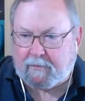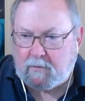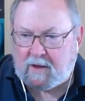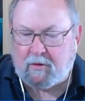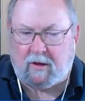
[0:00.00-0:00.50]

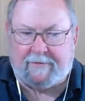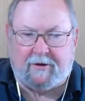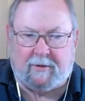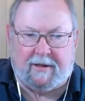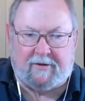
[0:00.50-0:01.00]
So a lot of it
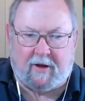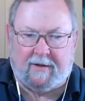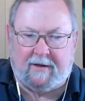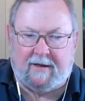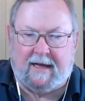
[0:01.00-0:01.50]
took place
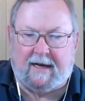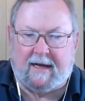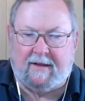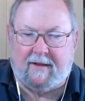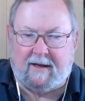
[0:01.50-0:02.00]
on the deck
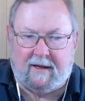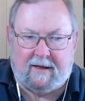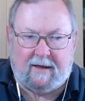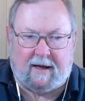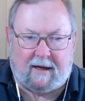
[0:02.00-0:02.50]
and then
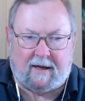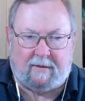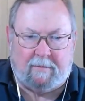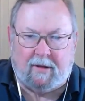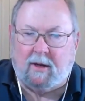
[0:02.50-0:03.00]
uh,
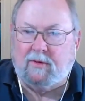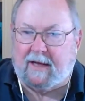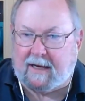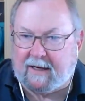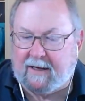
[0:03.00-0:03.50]
below
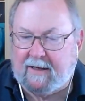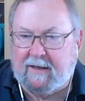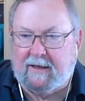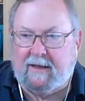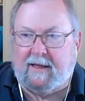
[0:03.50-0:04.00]
deck,
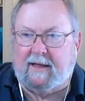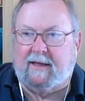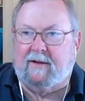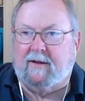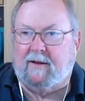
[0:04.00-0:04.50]

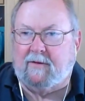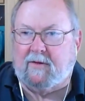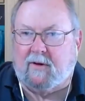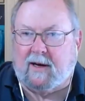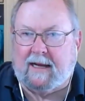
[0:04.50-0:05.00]
and uh,
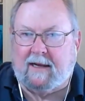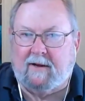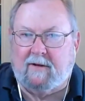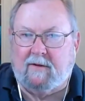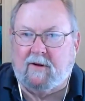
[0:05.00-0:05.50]
so I had
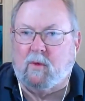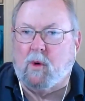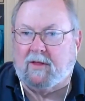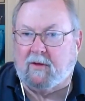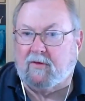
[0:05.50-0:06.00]
to know
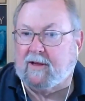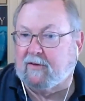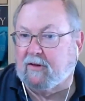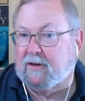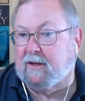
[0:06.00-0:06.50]
what those
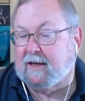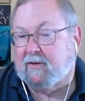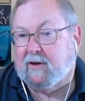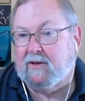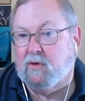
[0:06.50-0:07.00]
things looked like.
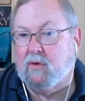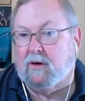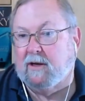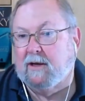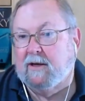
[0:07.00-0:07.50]
So I
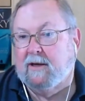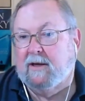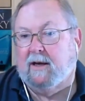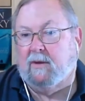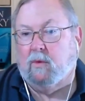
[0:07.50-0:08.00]
toured
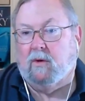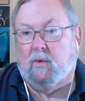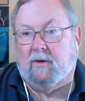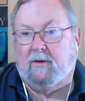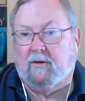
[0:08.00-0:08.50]
World
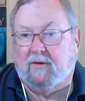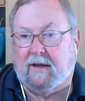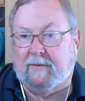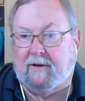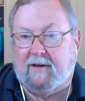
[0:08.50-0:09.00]
War II
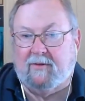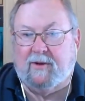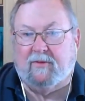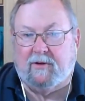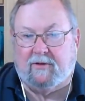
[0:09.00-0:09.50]
subs. I did as
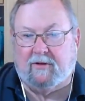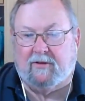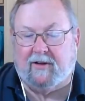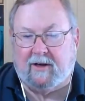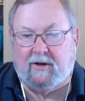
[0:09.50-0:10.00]
much research as
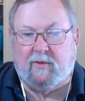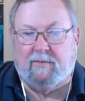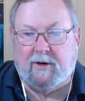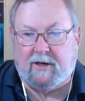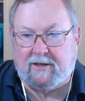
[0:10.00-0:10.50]
I could with
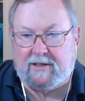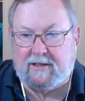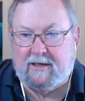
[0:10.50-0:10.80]
books